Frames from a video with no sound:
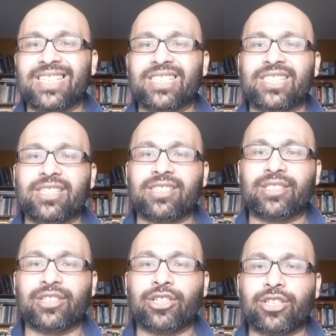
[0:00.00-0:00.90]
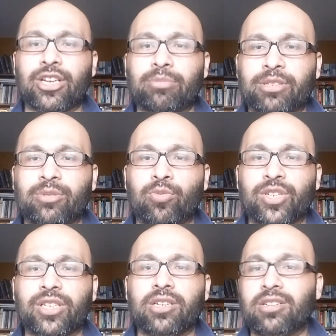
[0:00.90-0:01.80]
is the chapter
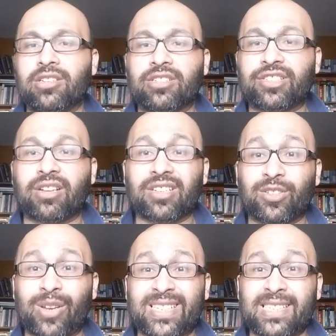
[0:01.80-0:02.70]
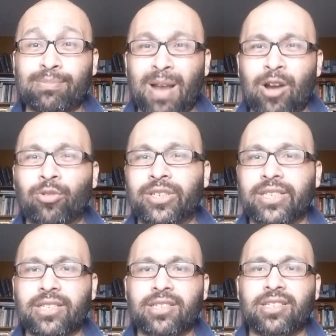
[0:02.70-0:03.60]
which starts to expound